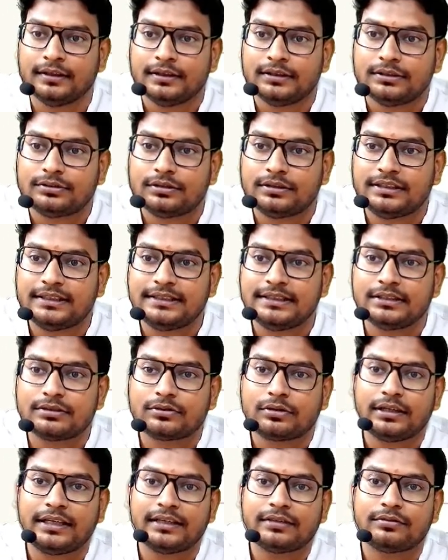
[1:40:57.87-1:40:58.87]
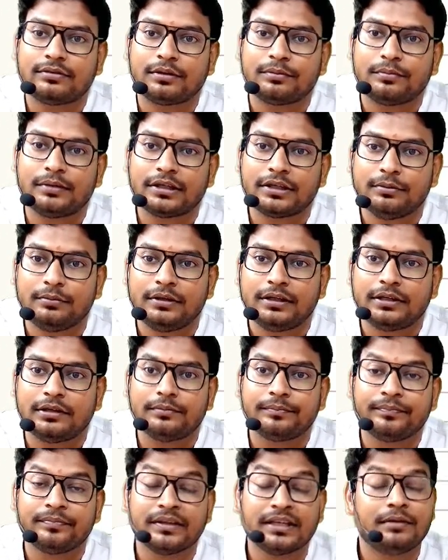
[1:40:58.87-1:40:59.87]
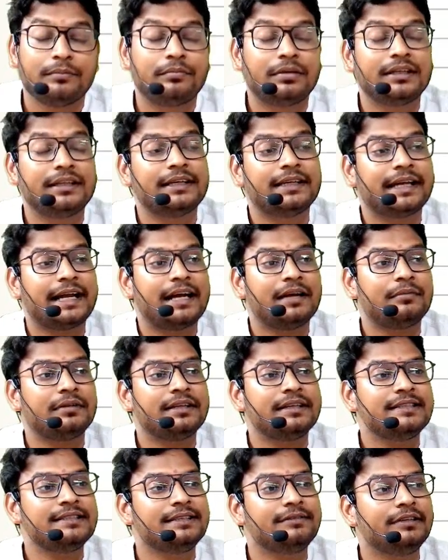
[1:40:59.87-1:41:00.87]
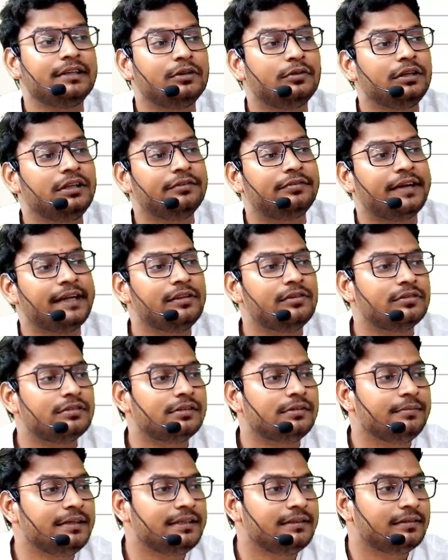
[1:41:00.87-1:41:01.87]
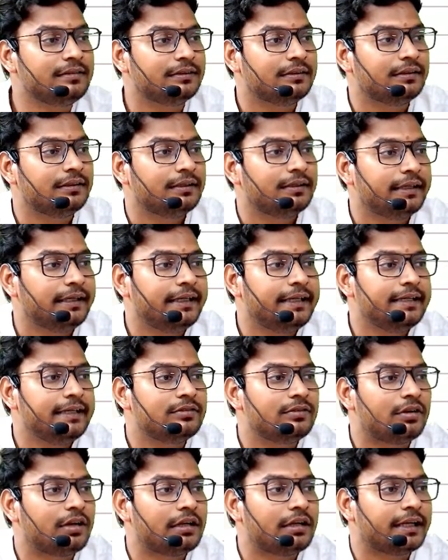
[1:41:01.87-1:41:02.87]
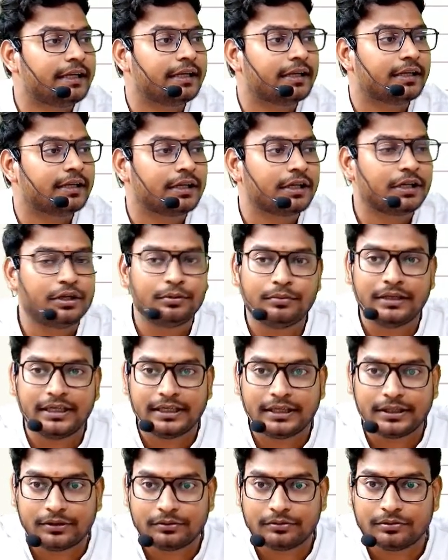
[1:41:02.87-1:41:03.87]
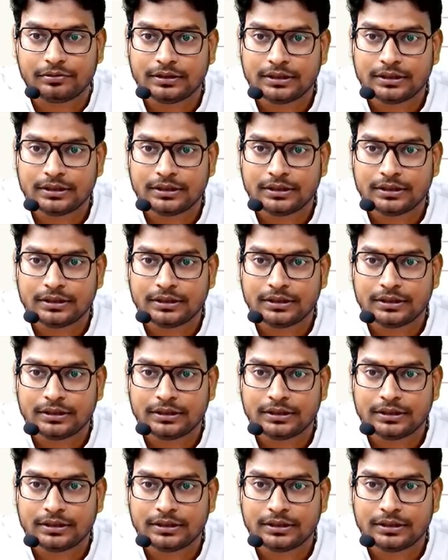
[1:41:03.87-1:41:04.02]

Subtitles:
So this is called as what, ma? Cumulative. But the grandmother is giving only 5,000 means it is not a cumulative.